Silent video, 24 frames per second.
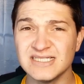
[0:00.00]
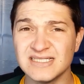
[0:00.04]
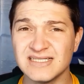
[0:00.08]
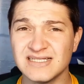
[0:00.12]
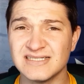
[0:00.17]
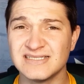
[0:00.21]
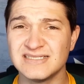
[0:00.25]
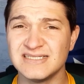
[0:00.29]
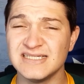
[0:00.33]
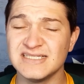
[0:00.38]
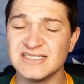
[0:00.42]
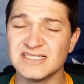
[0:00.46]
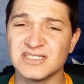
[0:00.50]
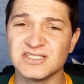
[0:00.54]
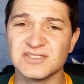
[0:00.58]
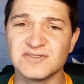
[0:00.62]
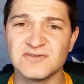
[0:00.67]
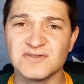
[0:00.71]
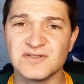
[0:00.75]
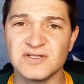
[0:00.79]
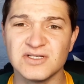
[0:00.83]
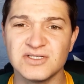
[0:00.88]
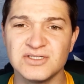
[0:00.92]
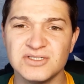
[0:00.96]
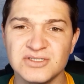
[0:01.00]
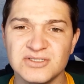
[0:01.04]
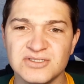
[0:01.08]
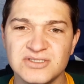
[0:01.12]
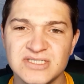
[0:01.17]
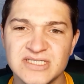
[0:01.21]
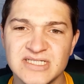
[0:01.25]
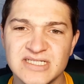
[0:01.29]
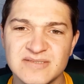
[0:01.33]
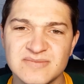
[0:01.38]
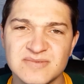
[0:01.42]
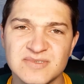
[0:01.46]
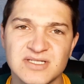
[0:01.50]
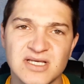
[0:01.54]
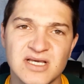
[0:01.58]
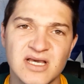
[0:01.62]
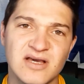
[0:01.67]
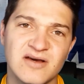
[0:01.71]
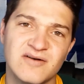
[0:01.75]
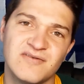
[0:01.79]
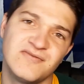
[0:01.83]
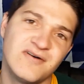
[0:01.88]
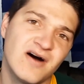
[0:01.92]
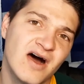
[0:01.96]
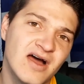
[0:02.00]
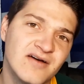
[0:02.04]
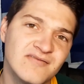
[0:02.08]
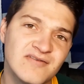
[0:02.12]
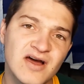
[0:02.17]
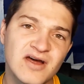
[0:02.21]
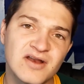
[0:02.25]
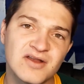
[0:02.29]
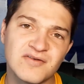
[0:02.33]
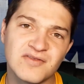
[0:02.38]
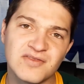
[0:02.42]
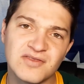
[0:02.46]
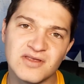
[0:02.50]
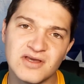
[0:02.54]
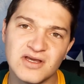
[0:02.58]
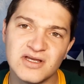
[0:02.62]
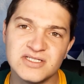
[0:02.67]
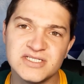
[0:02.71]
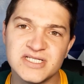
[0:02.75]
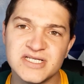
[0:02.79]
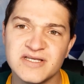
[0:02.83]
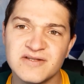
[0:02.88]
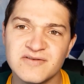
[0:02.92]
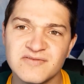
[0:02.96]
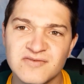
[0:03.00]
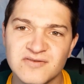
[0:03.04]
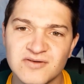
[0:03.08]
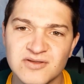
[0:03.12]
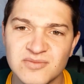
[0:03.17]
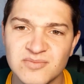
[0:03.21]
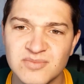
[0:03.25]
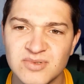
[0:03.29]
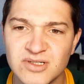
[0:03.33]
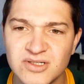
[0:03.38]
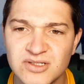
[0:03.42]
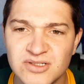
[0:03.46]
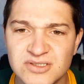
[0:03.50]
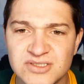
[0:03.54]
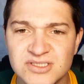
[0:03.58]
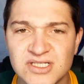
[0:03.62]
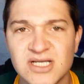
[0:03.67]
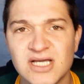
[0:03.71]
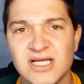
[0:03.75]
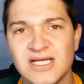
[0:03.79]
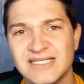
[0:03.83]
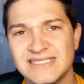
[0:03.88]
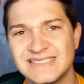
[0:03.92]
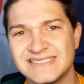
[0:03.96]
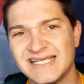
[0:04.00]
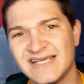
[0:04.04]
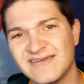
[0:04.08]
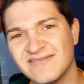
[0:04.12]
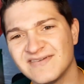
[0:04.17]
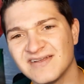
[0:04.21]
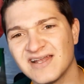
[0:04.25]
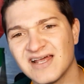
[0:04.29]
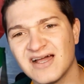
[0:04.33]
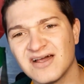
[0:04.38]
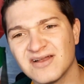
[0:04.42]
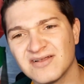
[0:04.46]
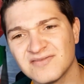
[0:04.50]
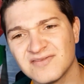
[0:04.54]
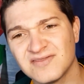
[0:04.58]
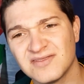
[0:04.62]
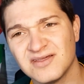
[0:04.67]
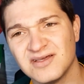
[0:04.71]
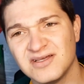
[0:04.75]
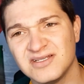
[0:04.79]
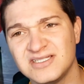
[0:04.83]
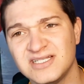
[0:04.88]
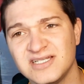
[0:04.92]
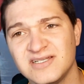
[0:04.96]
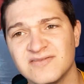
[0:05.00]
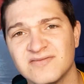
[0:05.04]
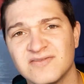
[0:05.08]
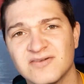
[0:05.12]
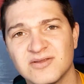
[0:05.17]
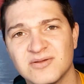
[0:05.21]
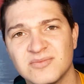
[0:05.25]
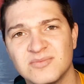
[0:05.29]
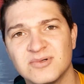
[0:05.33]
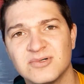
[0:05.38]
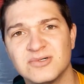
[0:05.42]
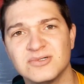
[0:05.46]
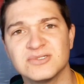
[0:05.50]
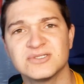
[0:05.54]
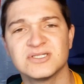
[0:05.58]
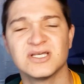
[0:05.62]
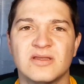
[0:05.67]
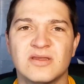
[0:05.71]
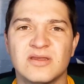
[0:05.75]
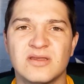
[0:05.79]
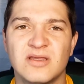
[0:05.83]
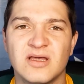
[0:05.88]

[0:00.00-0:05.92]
The seasons for the two teams: 5 out of 13 for the Blues, 7 out of 13 for the Bulls.